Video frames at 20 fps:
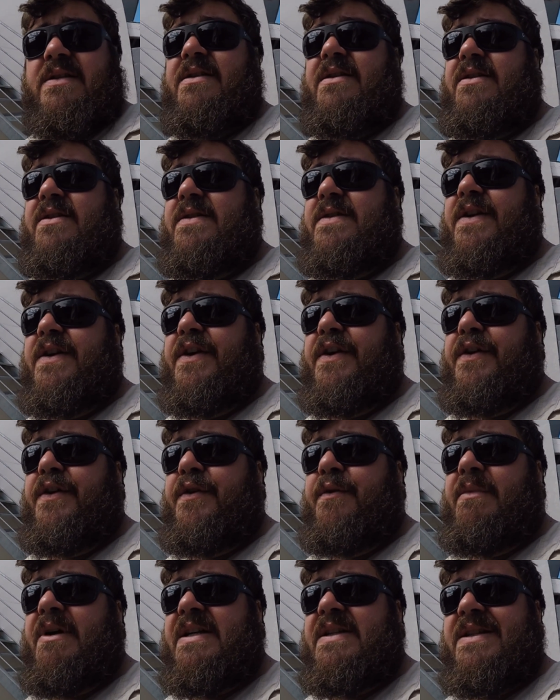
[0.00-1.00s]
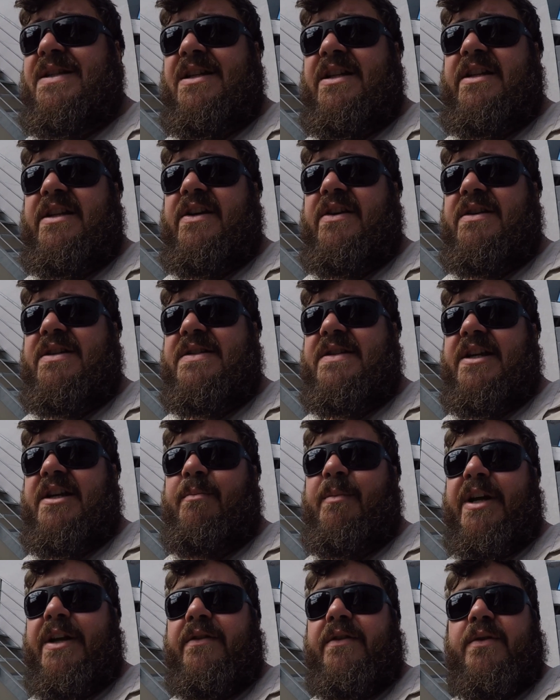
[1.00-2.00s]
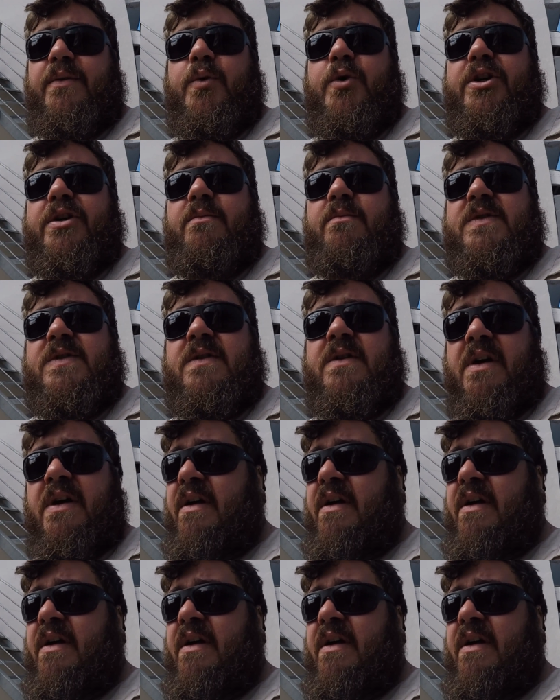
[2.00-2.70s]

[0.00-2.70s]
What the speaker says: So basically they are segmented worms.